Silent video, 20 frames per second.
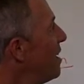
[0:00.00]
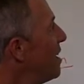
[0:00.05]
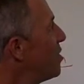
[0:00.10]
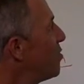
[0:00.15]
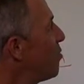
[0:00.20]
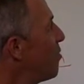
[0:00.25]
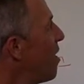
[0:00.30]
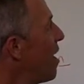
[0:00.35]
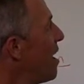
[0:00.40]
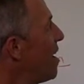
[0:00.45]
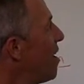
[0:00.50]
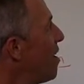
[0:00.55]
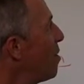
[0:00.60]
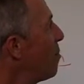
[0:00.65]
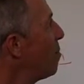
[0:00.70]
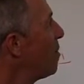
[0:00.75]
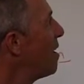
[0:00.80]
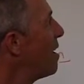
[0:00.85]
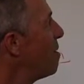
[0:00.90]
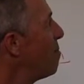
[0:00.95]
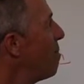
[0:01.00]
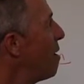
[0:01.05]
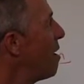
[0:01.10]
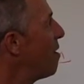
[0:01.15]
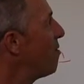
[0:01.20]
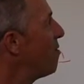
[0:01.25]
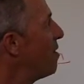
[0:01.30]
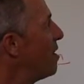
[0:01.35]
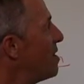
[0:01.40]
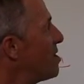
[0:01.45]
It's right on a plate
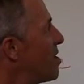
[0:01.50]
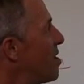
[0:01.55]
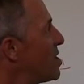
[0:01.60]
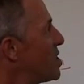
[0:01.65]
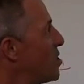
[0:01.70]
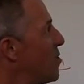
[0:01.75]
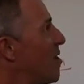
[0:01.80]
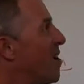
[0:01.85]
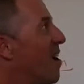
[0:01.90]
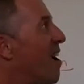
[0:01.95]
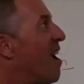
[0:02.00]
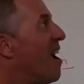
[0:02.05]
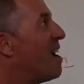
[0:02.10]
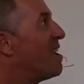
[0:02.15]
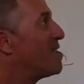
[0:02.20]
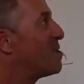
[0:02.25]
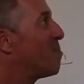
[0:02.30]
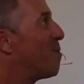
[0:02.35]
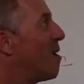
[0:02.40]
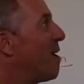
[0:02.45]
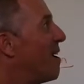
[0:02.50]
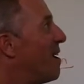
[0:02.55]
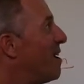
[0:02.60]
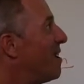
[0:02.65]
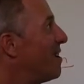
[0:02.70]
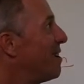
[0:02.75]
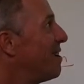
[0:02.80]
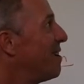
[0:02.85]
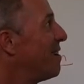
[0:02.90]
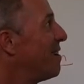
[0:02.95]
boundary. It's also on a hot spot.